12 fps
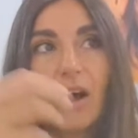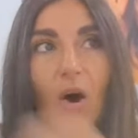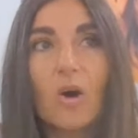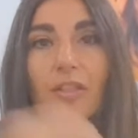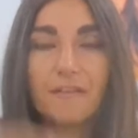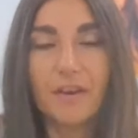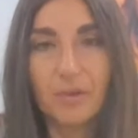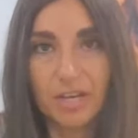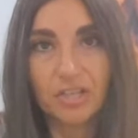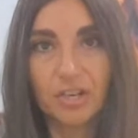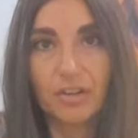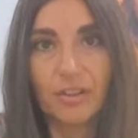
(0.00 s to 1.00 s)
all the
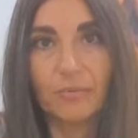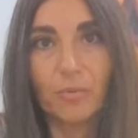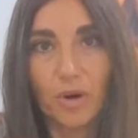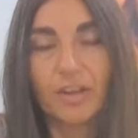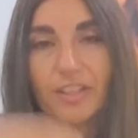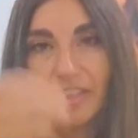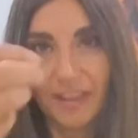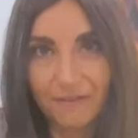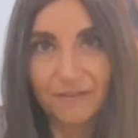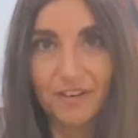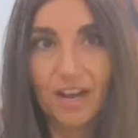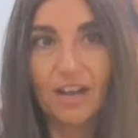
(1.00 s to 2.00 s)
foundational work that
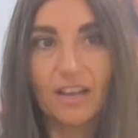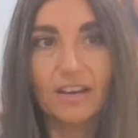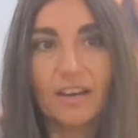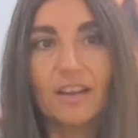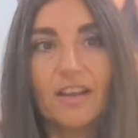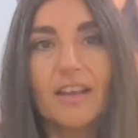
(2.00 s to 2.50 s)
they've done